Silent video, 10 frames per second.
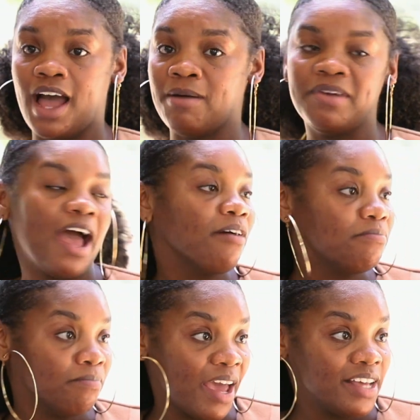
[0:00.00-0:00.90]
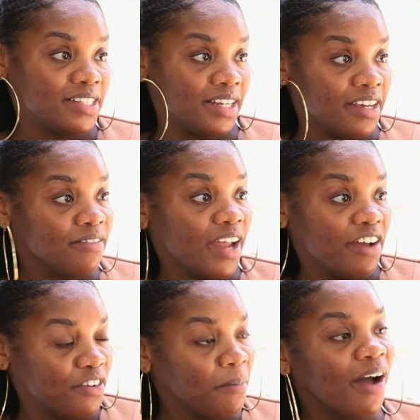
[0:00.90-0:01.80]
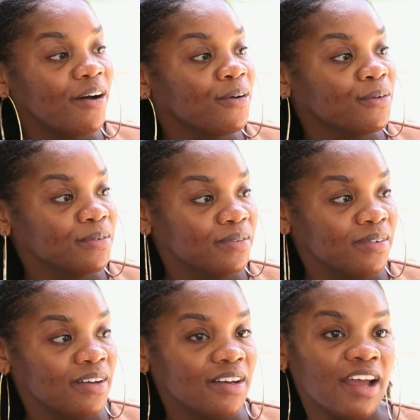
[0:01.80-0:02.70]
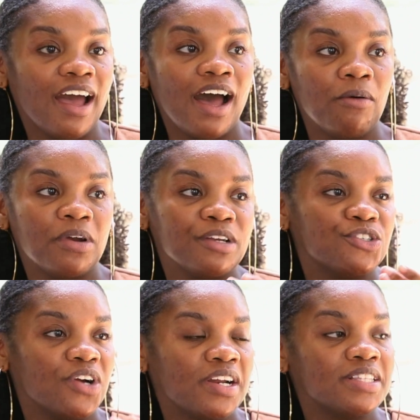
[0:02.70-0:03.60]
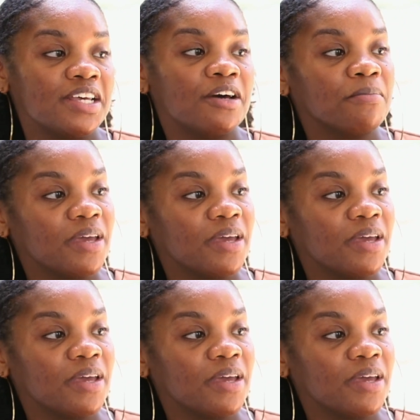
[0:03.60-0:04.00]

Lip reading: I'm not made to live life on my own. God, what are you trying to tell